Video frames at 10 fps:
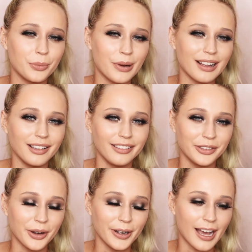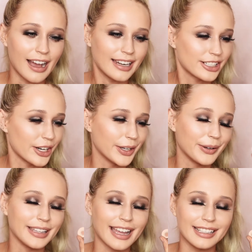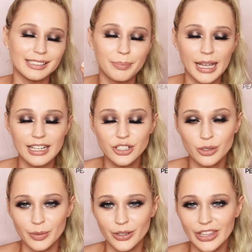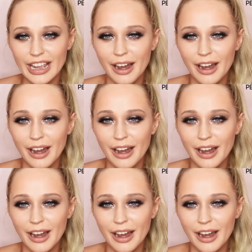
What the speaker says: well-known eyeshadow, and that is Peach Smoothie.